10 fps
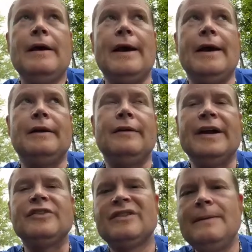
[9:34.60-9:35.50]
And
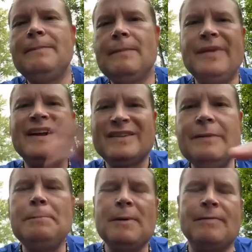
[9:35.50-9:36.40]
that's
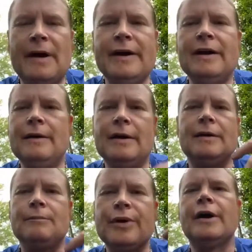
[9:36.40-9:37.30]
typified
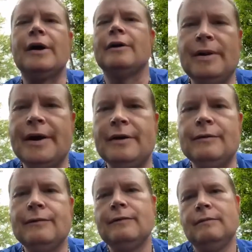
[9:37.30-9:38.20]
in
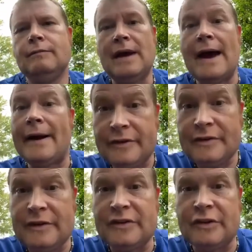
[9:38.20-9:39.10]
pre-contemplative
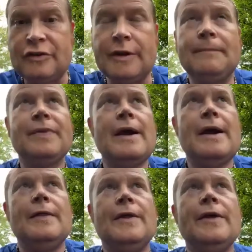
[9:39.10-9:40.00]
addicts, essentially.
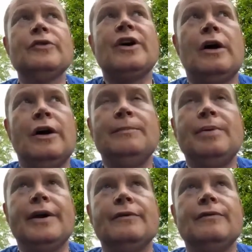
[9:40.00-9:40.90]
Then there's
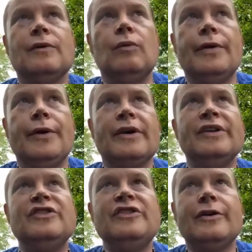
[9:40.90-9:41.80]
contemplative, where they're
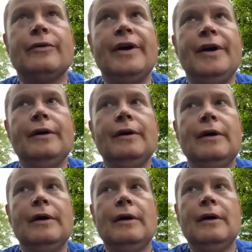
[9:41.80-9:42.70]
considering
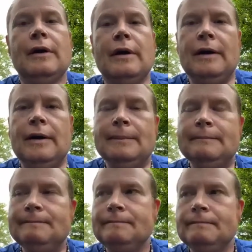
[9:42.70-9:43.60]

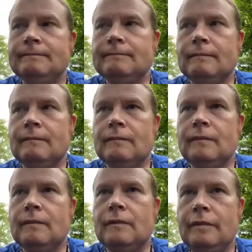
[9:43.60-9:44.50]

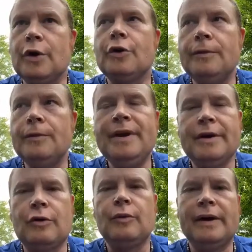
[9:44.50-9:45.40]
there could be
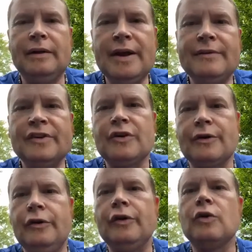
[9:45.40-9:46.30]
another way to live and
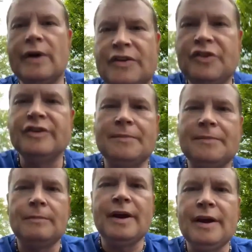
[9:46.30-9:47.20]
starting to question some of
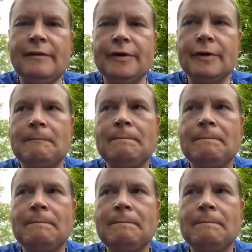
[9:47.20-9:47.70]
their behavior.